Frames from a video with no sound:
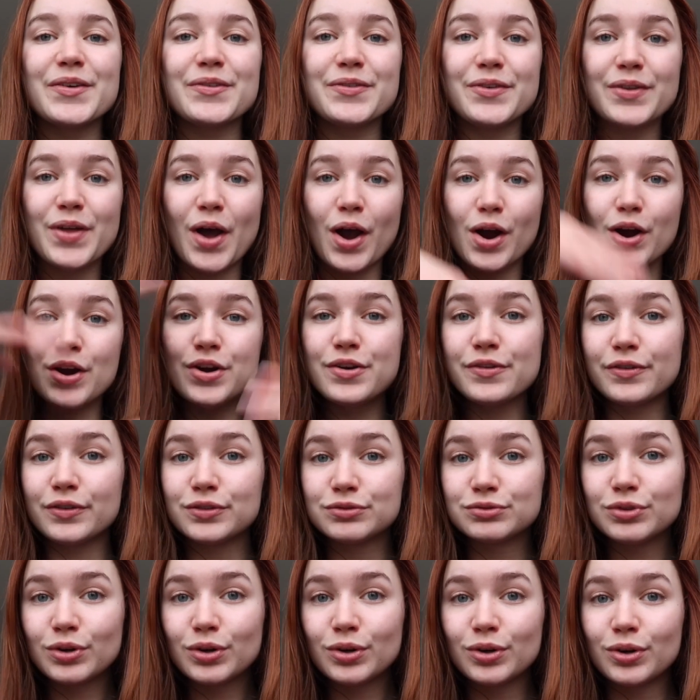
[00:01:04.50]
for the
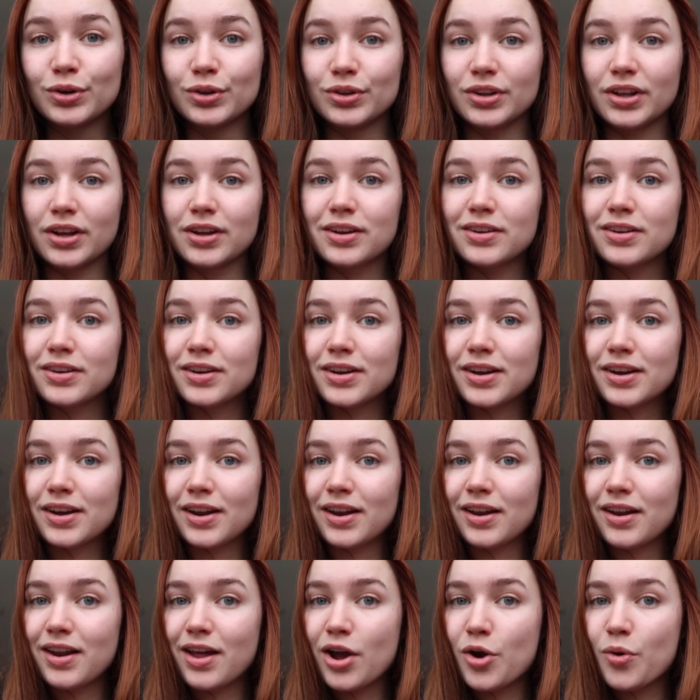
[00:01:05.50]
overall
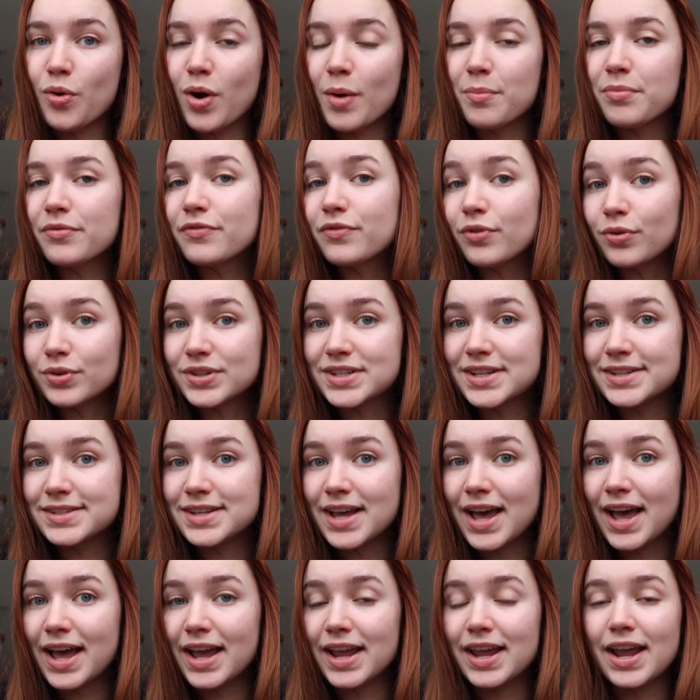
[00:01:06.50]
glow up for
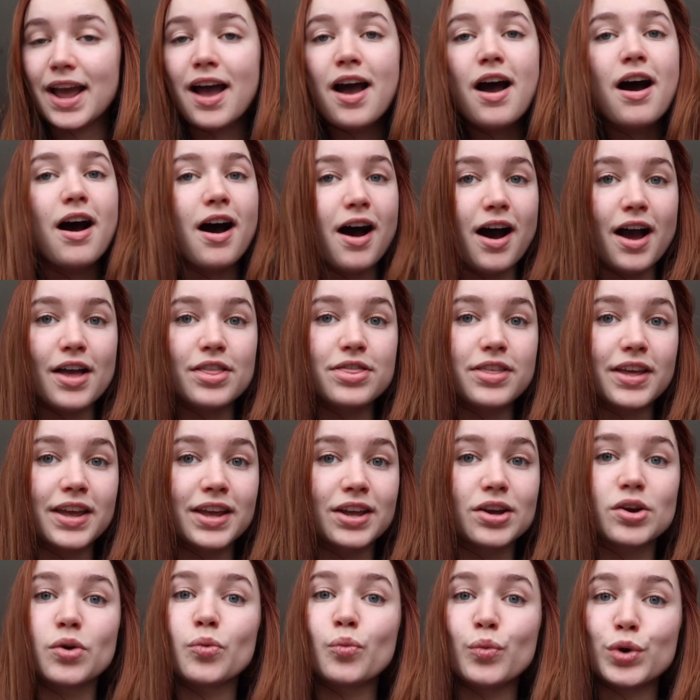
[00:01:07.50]
today, I
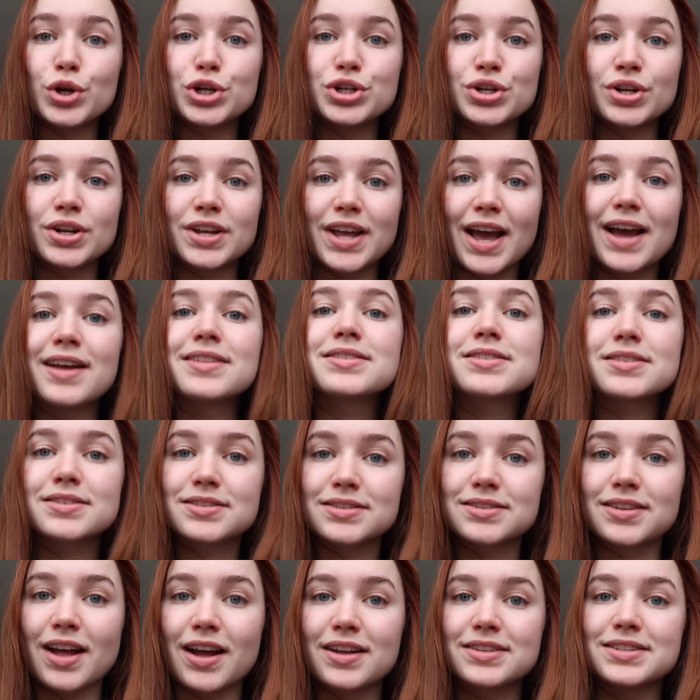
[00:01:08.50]
think we should get
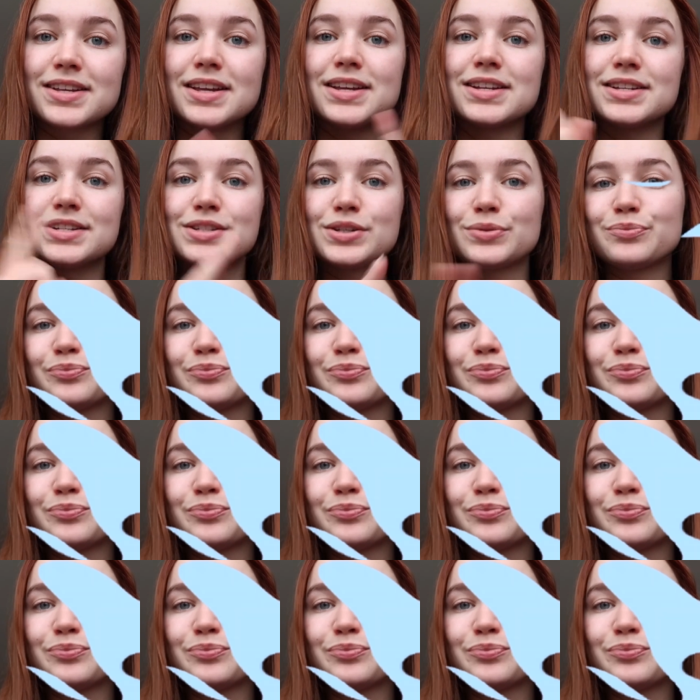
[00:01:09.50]
started.